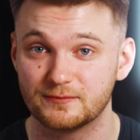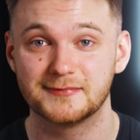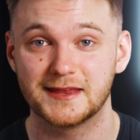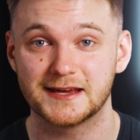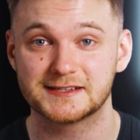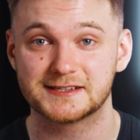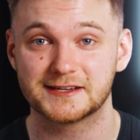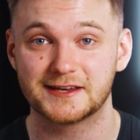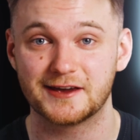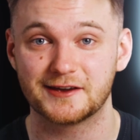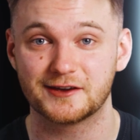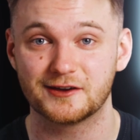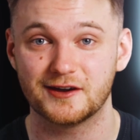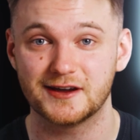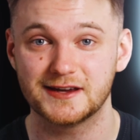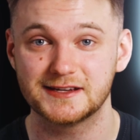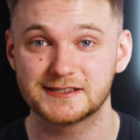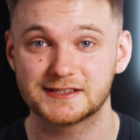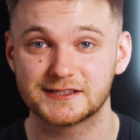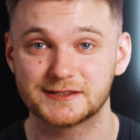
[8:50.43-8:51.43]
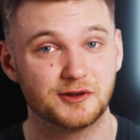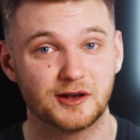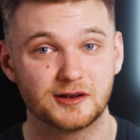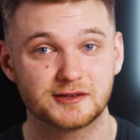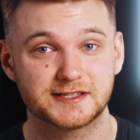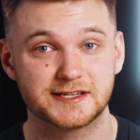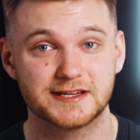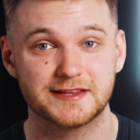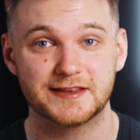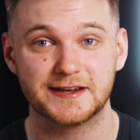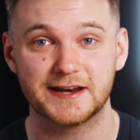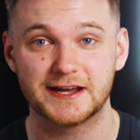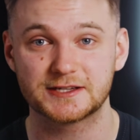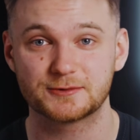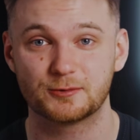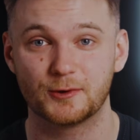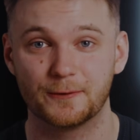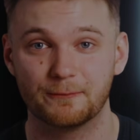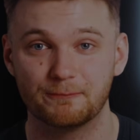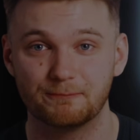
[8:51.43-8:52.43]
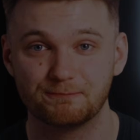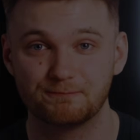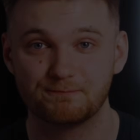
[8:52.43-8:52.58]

Thanks again, guys. I'll see you in the next one.